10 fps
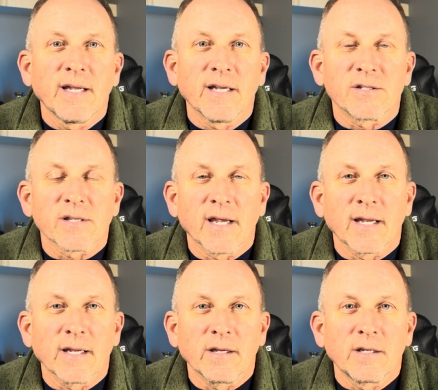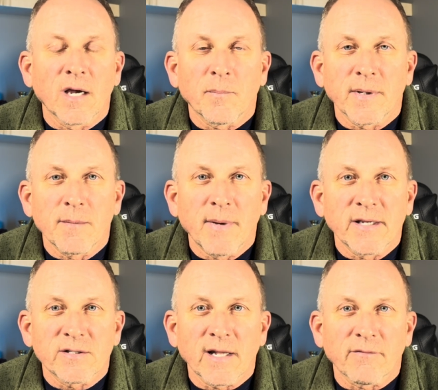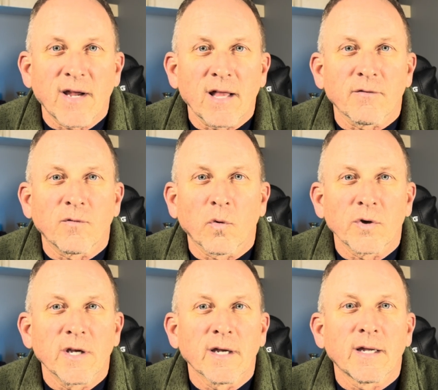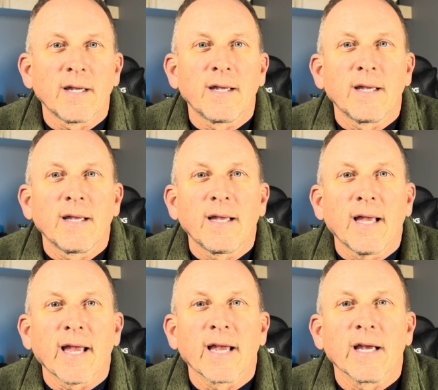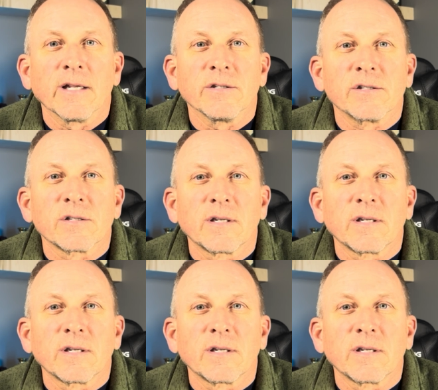It's a company based out of California, and